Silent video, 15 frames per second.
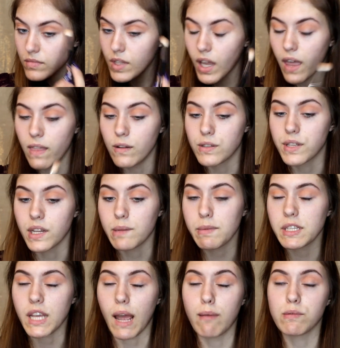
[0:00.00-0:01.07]
And there's gonna be
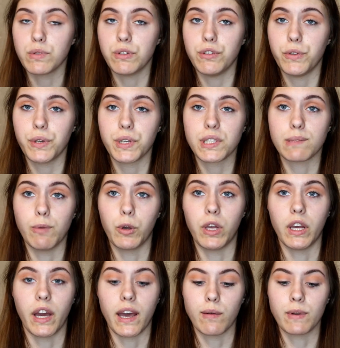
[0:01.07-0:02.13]
times when you're doing a
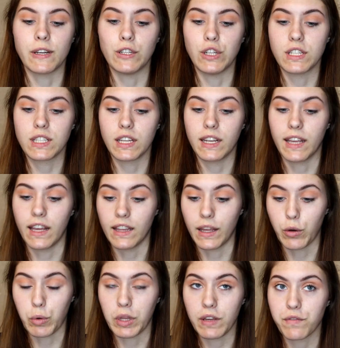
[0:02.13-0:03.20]
smoky eye where you're just gonna get like
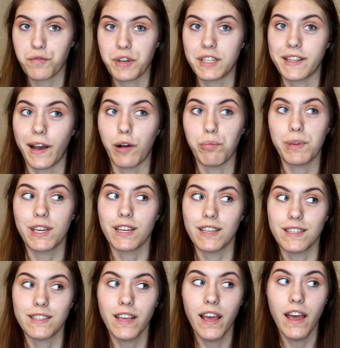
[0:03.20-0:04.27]
really freaked out
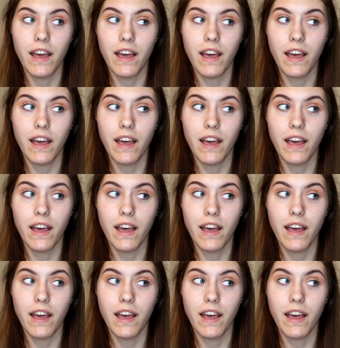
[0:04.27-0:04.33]
because